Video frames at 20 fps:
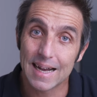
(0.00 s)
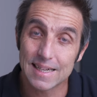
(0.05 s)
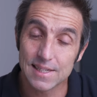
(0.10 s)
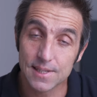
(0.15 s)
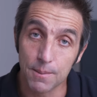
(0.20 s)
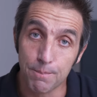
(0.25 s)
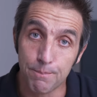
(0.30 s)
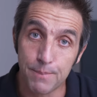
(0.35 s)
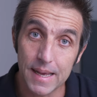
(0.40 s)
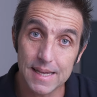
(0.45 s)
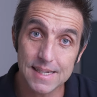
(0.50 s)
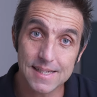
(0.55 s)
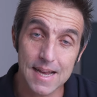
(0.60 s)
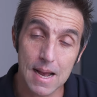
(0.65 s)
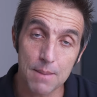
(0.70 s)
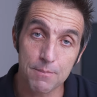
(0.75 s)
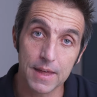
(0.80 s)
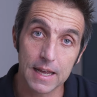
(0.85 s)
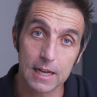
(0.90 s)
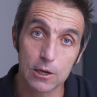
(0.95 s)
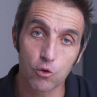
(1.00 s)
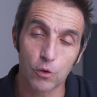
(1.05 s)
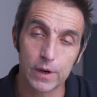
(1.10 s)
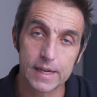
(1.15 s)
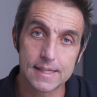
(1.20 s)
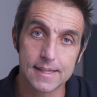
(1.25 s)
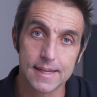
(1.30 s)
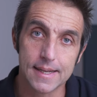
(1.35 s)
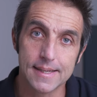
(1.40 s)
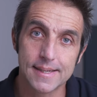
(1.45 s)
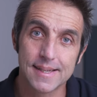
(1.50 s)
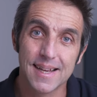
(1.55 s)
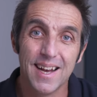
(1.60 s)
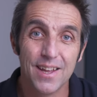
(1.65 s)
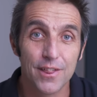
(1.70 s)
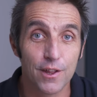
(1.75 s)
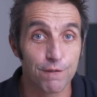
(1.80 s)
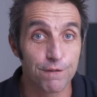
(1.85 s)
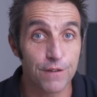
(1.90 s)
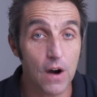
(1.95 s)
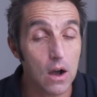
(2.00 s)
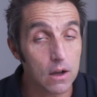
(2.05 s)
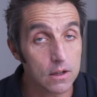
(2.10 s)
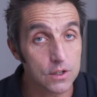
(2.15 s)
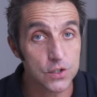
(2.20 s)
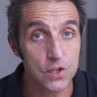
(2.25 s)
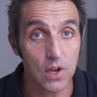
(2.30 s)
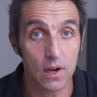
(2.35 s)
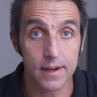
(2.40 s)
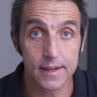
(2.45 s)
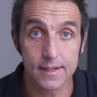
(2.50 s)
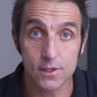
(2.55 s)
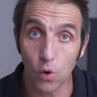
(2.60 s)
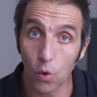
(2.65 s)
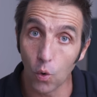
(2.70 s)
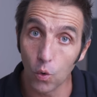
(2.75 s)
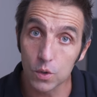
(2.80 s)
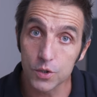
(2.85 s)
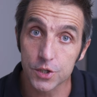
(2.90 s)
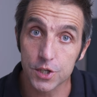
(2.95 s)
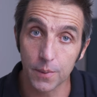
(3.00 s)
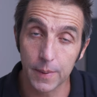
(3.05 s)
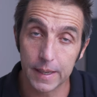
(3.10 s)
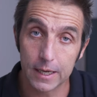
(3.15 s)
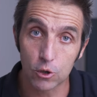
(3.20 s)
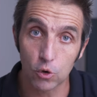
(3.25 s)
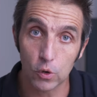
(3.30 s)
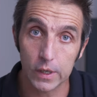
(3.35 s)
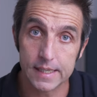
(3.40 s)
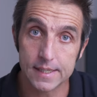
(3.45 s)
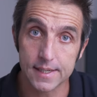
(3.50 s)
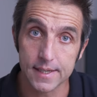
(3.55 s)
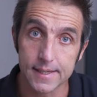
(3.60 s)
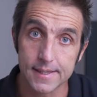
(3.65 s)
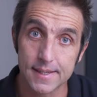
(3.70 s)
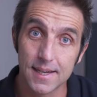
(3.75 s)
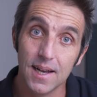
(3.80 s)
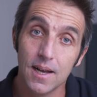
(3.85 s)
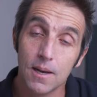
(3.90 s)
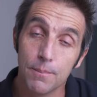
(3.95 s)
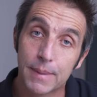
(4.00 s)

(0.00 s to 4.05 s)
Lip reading: As the bit depth increases, the file size also increases